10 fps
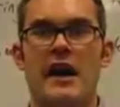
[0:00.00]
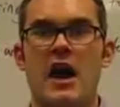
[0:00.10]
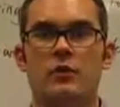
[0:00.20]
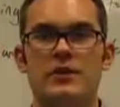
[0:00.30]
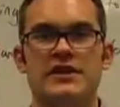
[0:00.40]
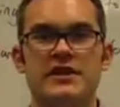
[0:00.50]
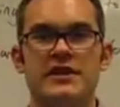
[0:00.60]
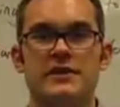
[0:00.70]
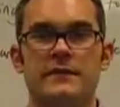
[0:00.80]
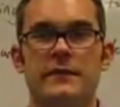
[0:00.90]
how we
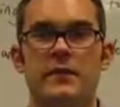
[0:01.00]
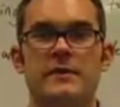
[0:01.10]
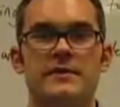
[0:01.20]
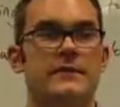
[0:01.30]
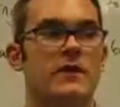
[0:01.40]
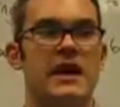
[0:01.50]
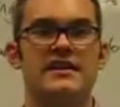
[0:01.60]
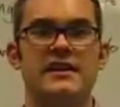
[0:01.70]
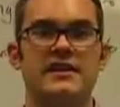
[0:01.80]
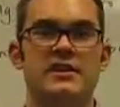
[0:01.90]
teach verbs for
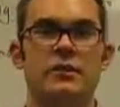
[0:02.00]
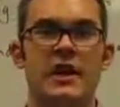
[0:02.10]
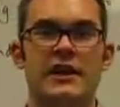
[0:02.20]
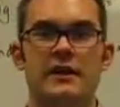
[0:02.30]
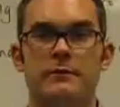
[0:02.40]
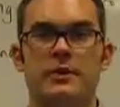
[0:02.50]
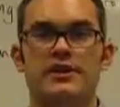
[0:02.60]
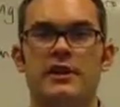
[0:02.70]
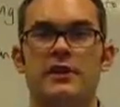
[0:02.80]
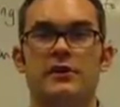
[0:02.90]
SAT writing,
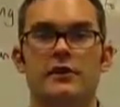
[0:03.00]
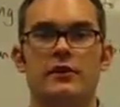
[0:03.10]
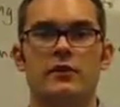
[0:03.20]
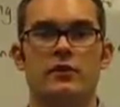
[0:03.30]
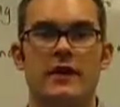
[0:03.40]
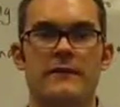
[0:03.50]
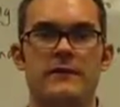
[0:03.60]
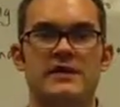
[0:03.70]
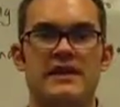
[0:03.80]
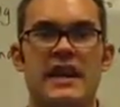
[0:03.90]
particularly with
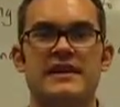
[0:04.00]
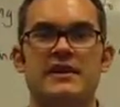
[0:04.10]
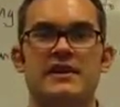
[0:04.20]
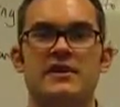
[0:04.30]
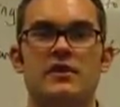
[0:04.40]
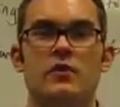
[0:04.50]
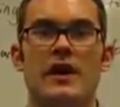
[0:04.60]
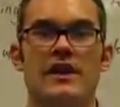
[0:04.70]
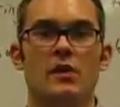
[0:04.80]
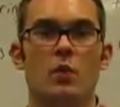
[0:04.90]
reference to SAT
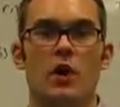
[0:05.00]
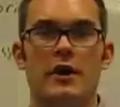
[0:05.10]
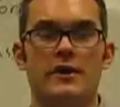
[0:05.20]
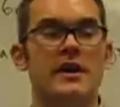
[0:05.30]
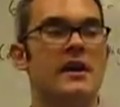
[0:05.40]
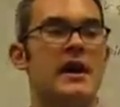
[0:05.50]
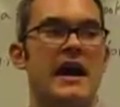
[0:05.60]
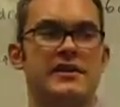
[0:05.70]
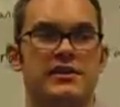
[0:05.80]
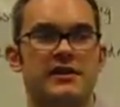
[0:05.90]
Writing 1.
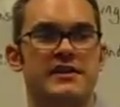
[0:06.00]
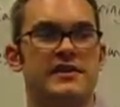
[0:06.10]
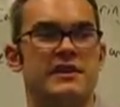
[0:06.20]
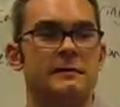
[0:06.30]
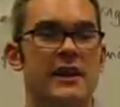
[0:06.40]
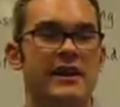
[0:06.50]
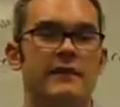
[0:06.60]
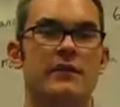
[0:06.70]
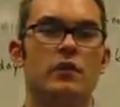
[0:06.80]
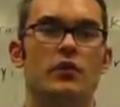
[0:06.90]
As you're going to see, many
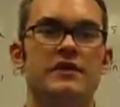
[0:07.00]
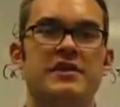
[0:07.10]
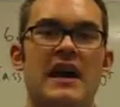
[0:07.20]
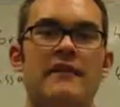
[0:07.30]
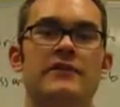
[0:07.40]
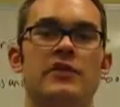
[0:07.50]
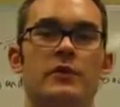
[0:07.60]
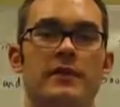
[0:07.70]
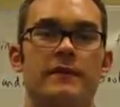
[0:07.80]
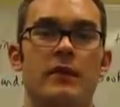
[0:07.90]
of the rules have to do
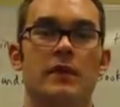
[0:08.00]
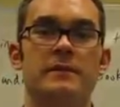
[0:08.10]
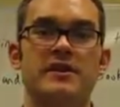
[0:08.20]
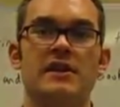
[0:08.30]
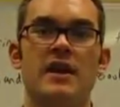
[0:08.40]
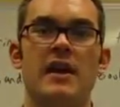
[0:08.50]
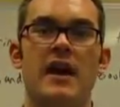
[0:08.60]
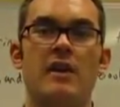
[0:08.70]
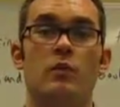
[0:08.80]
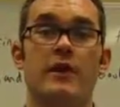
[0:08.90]
with verbs
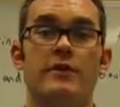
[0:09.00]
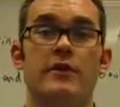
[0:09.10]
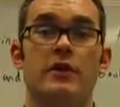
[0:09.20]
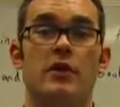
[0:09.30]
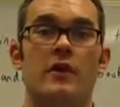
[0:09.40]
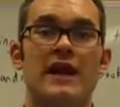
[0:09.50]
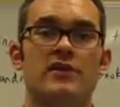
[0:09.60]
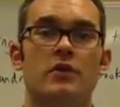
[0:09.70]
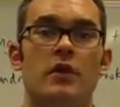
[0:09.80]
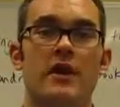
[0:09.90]
and whether they're
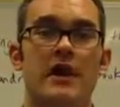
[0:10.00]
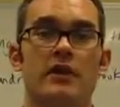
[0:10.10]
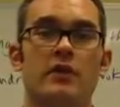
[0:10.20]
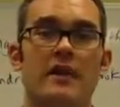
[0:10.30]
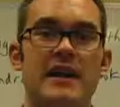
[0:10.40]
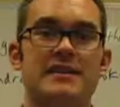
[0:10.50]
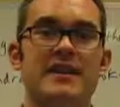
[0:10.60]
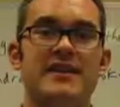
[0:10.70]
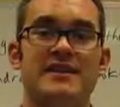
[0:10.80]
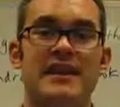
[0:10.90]
correct or incorrect
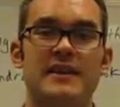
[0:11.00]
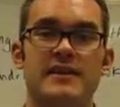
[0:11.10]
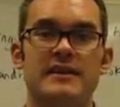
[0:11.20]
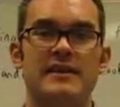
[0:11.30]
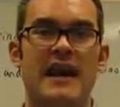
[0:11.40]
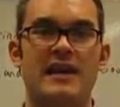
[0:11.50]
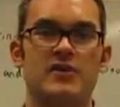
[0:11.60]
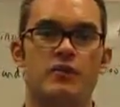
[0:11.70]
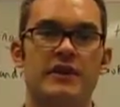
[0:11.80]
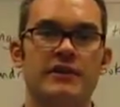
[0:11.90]
in a sentence
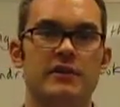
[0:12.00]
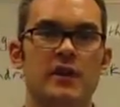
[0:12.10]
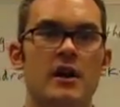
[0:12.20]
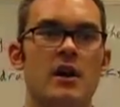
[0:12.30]
as written.